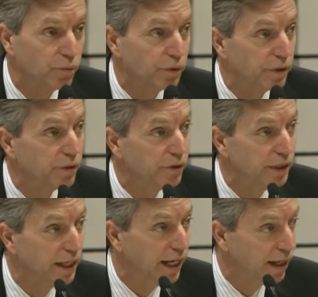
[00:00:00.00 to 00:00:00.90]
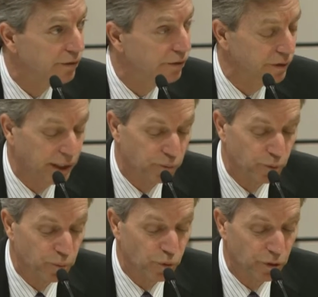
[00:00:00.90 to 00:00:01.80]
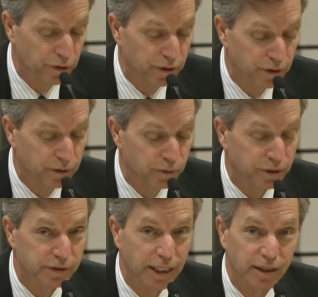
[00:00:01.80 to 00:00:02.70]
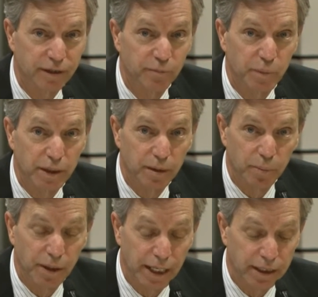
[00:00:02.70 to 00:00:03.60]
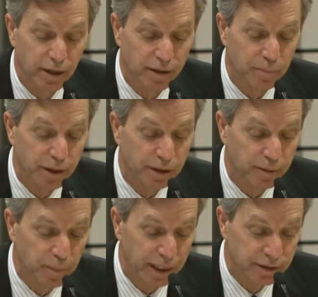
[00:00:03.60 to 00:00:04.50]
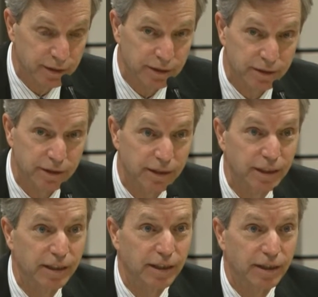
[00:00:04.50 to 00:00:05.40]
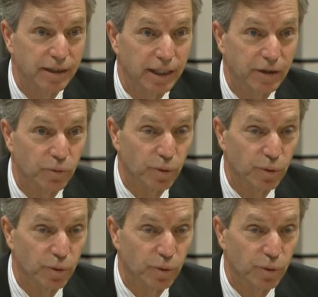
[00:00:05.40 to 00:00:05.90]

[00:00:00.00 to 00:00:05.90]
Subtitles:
we are going to ask that they report to Executive and planning on a monthly basis, that the